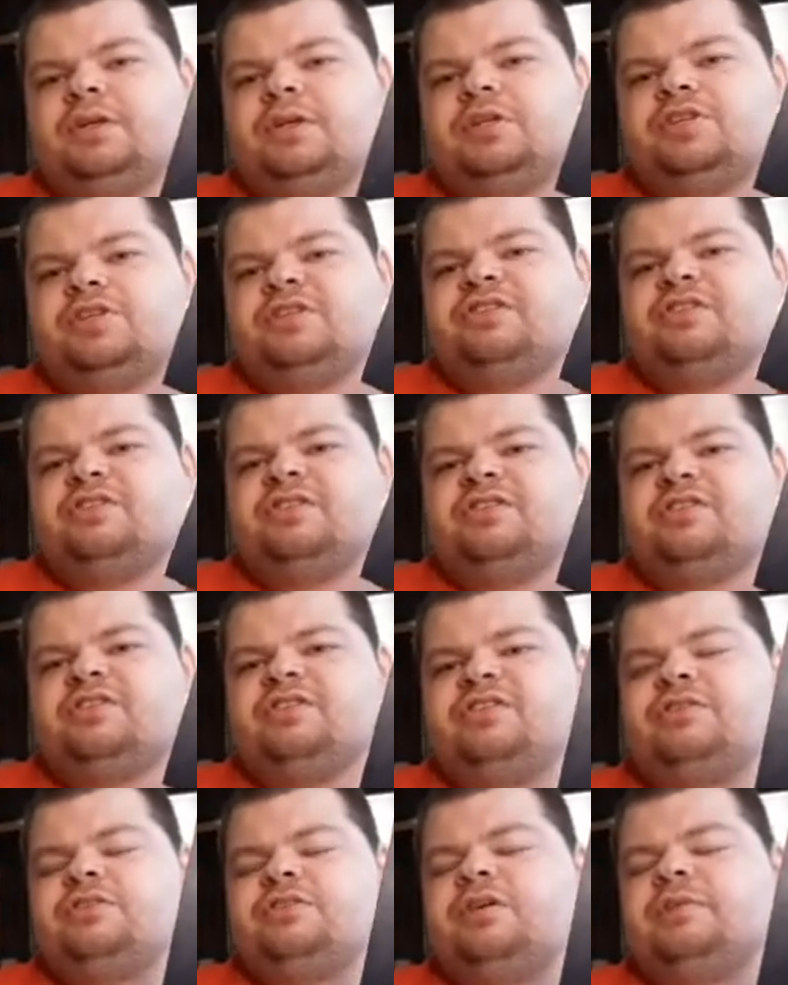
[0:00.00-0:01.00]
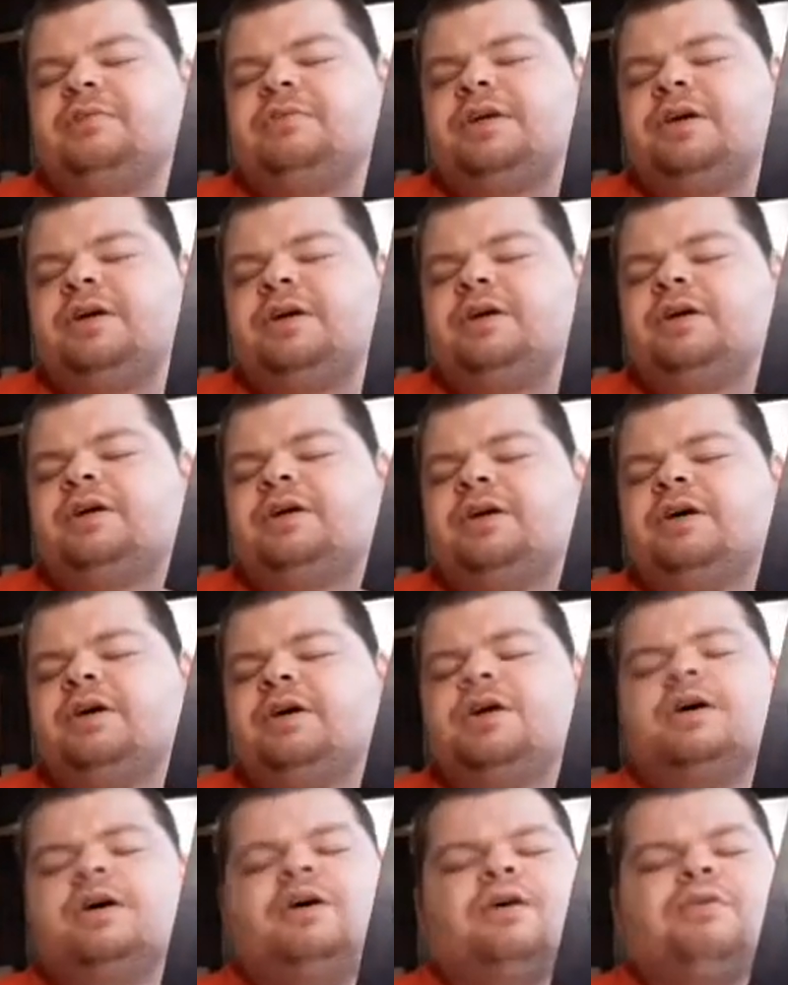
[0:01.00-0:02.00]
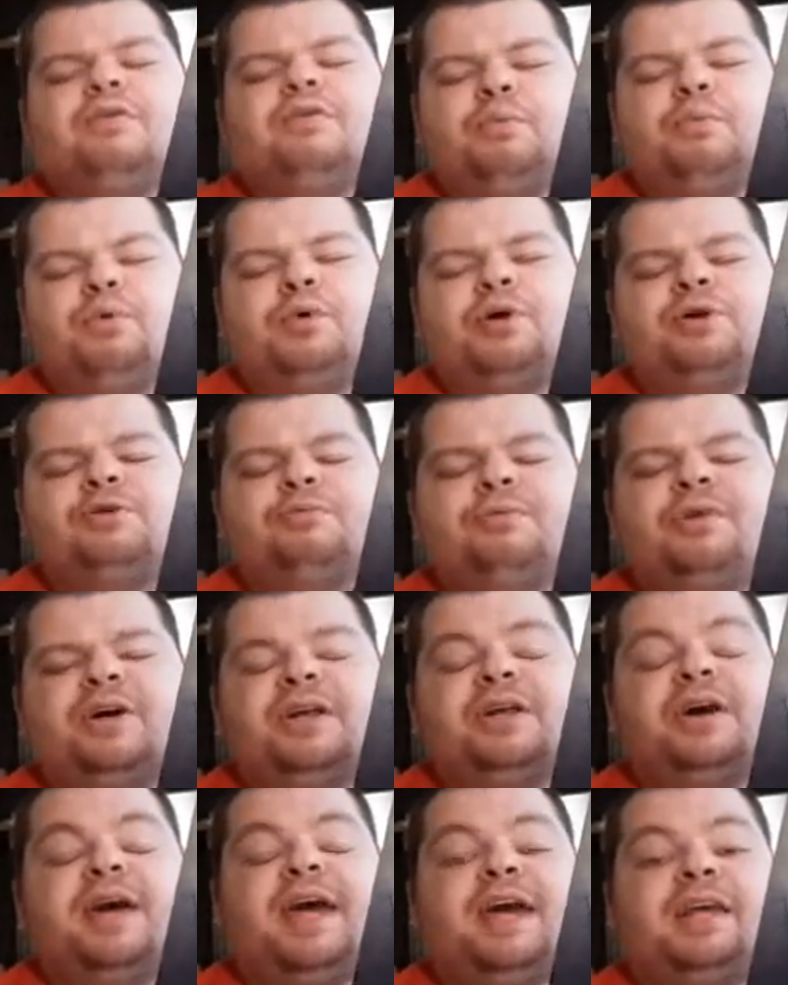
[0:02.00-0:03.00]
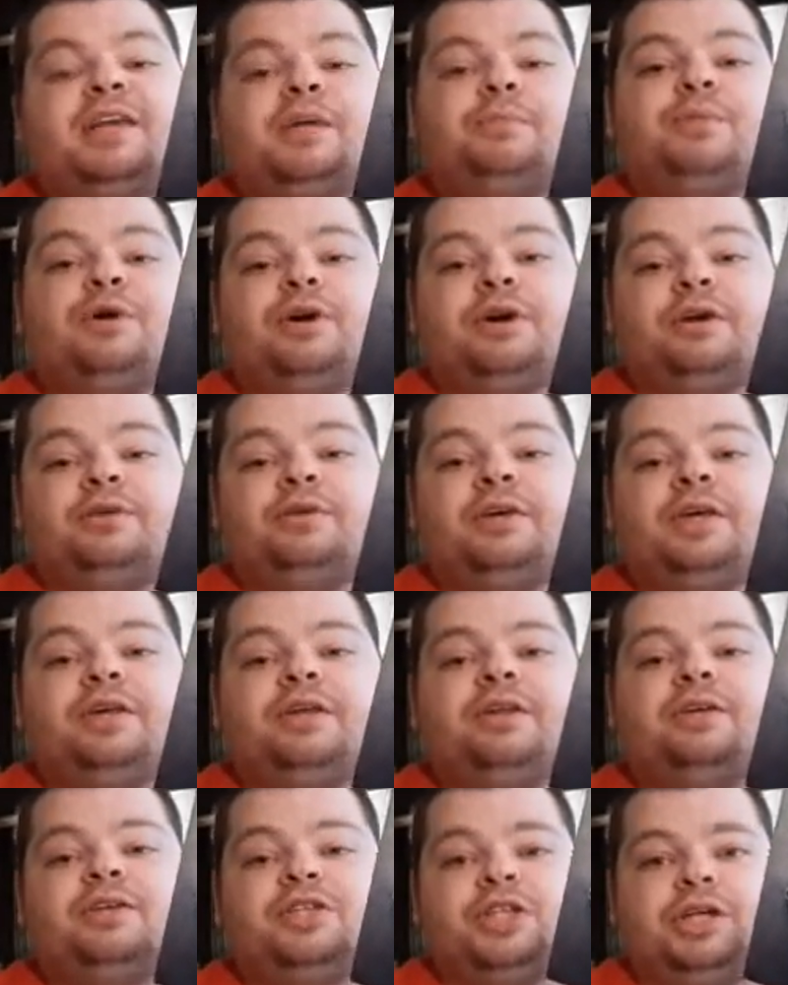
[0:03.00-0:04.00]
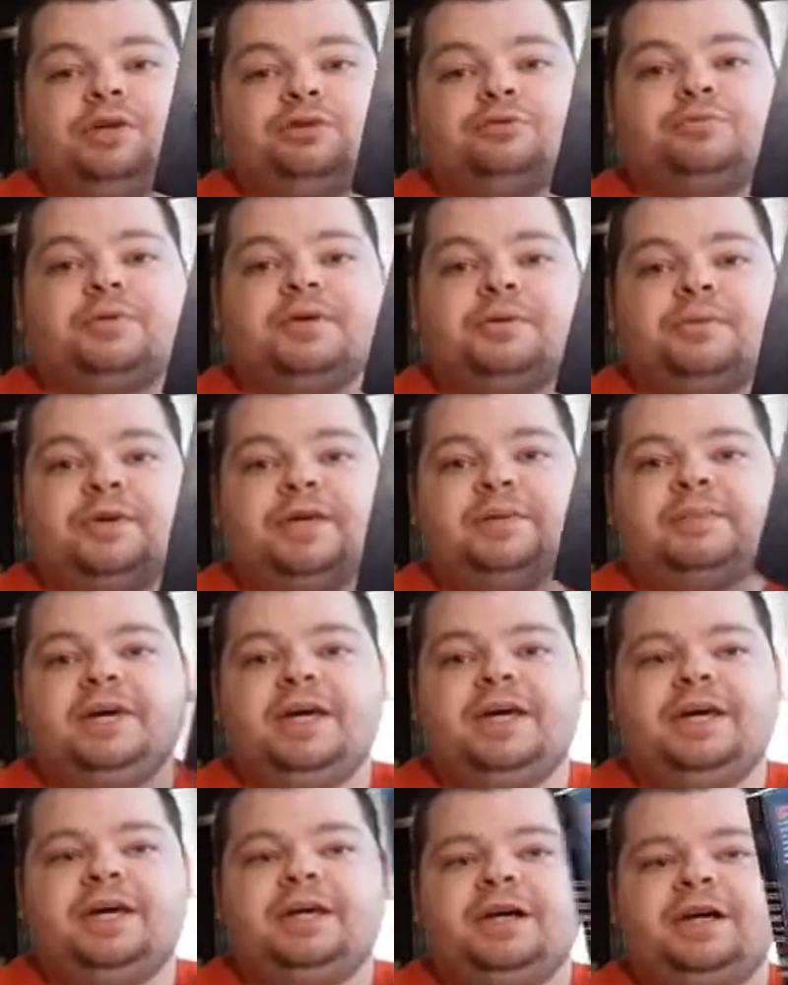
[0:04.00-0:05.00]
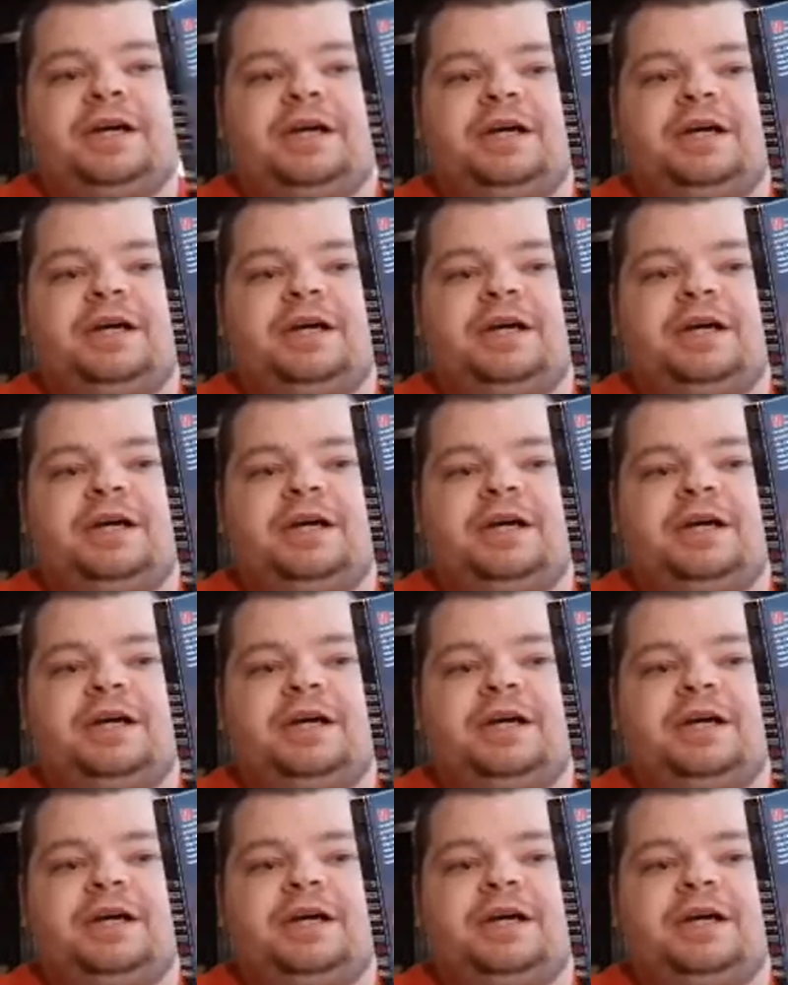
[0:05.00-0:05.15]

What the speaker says: sister of the boy who played Andy Barkley in the Child's Play remake.